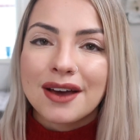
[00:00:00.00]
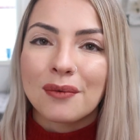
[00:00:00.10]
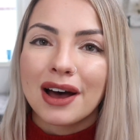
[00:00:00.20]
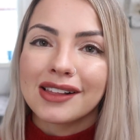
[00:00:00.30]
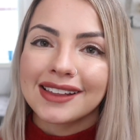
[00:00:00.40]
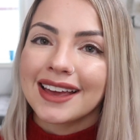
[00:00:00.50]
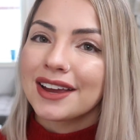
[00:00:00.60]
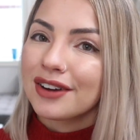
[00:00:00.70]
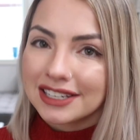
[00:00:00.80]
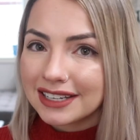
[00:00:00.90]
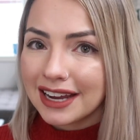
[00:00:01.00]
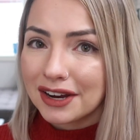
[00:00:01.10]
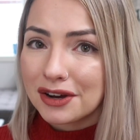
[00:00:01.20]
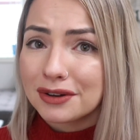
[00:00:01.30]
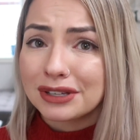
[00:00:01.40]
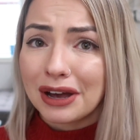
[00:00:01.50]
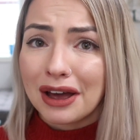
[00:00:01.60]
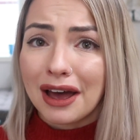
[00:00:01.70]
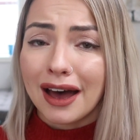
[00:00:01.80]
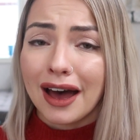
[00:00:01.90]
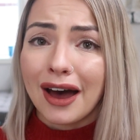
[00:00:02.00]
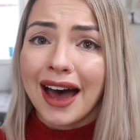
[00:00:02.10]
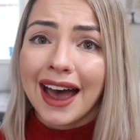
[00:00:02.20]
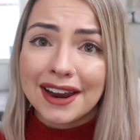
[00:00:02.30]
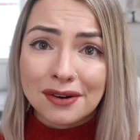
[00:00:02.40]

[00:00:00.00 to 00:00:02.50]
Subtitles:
Well, crested geckos, I